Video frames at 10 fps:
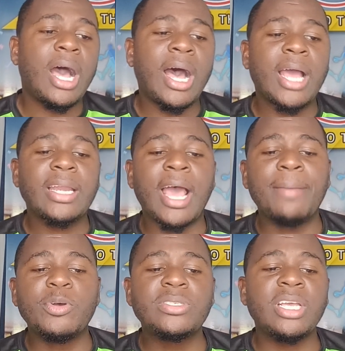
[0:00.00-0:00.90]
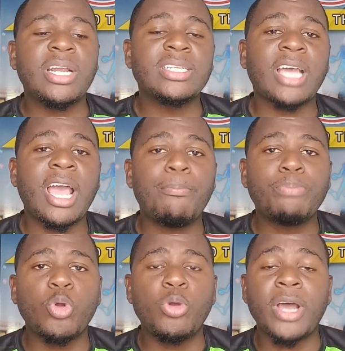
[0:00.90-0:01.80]
And I must say that I am
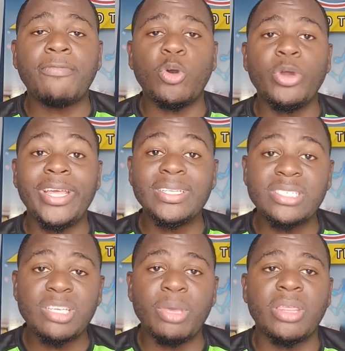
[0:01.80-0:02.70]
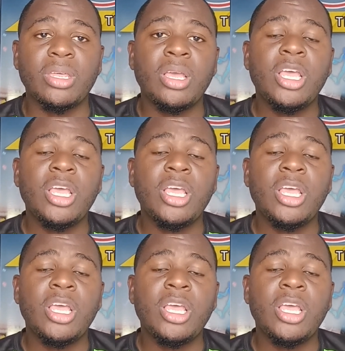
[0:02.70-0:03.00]
proud of Odin Smith.